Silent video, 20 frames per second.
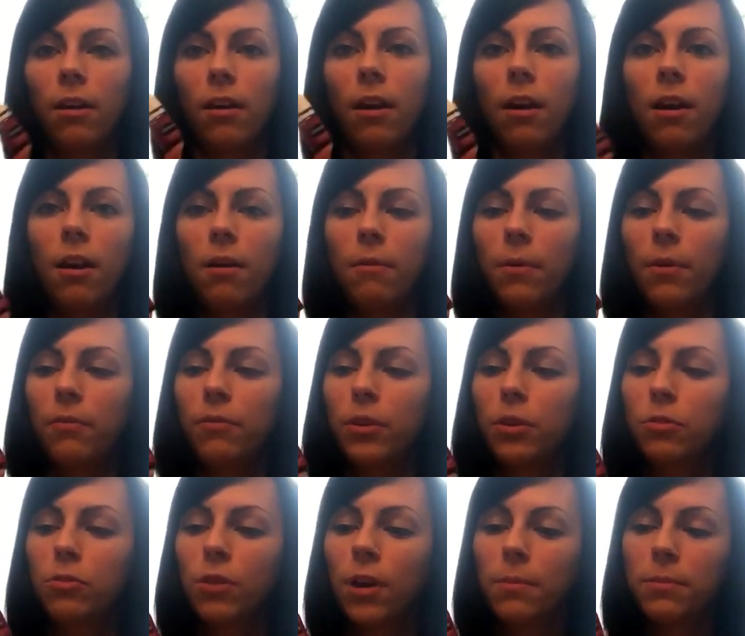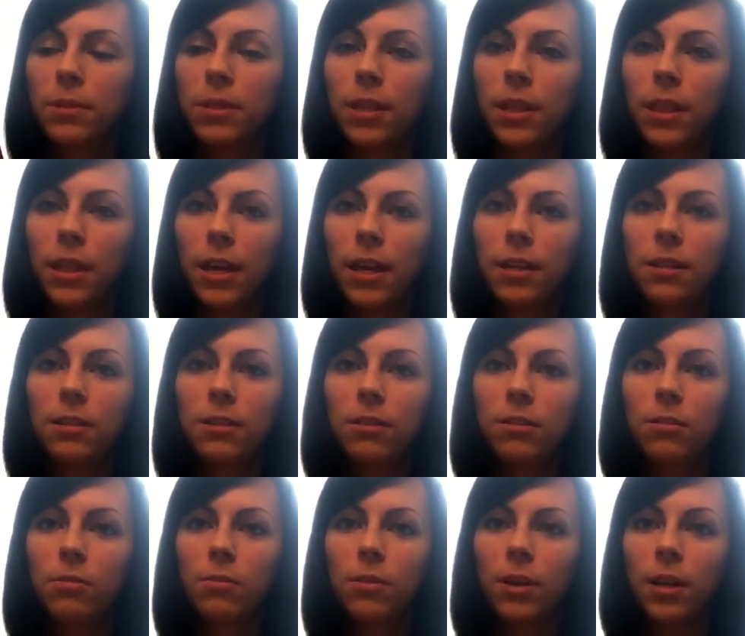a few drops of
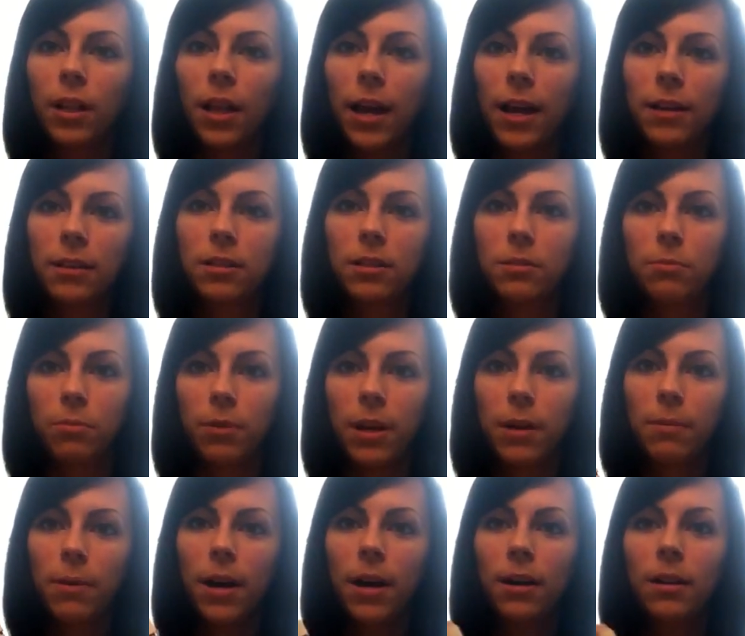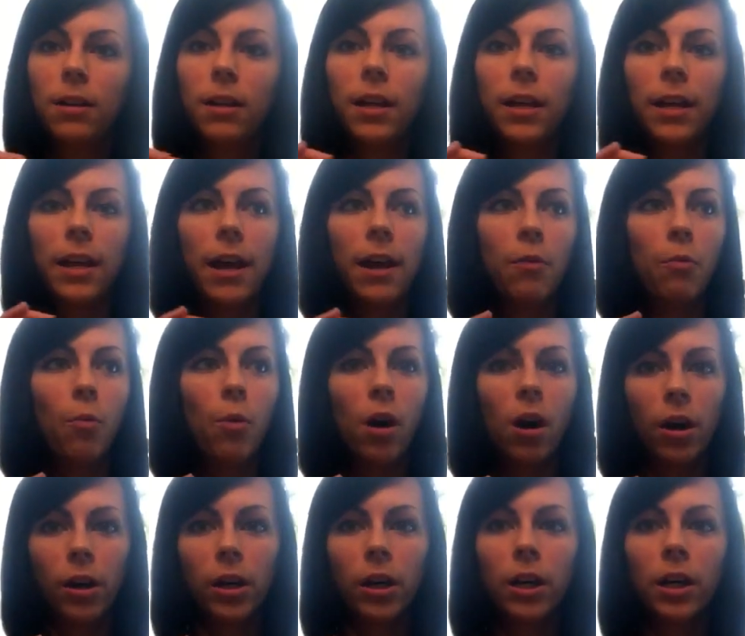this to a glass spray bottle and add
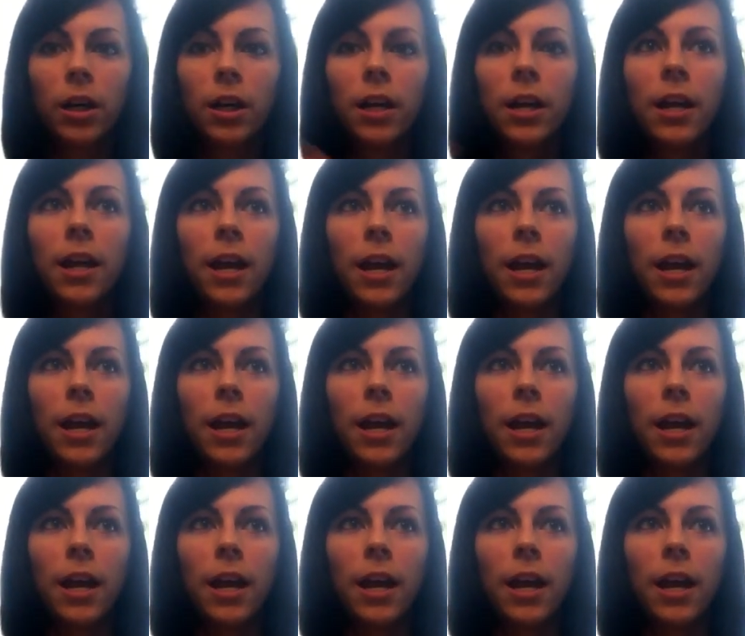water,